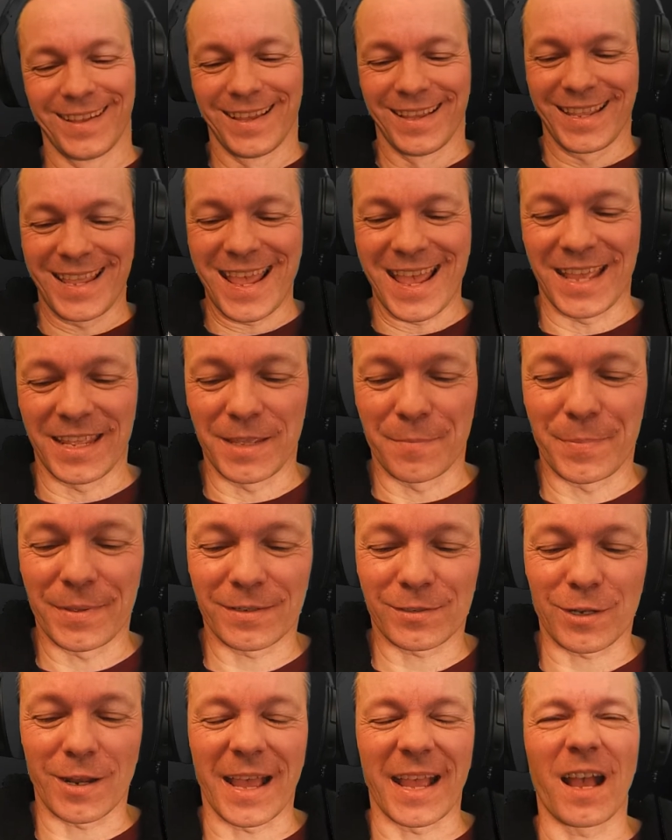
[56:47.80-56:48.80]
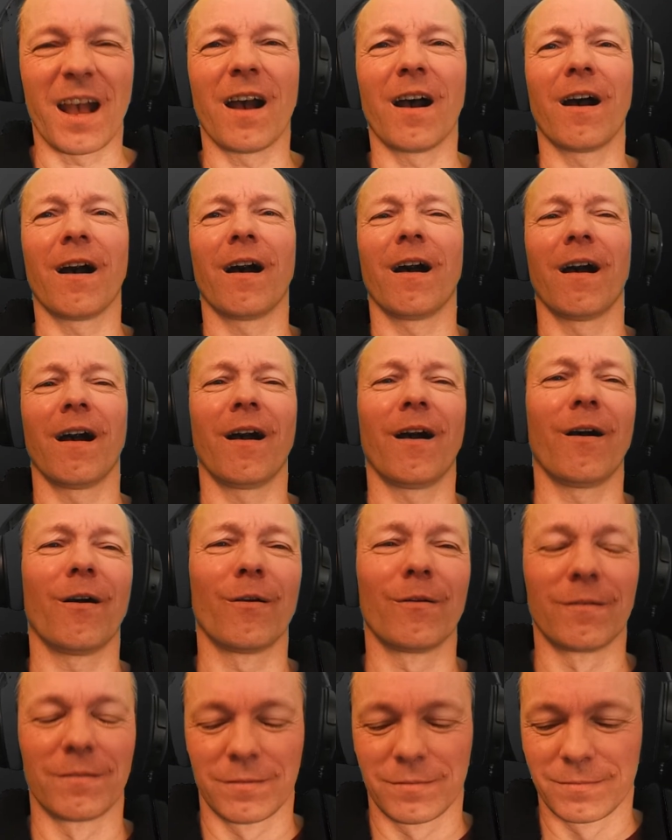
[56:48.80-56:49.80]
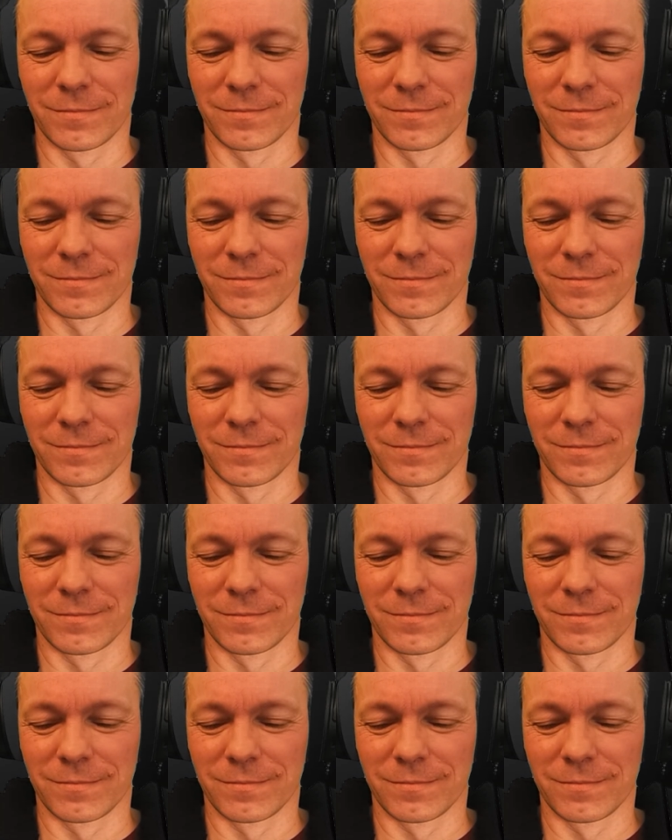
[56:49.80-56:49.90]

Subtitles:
Yeah, you'd be like, oh,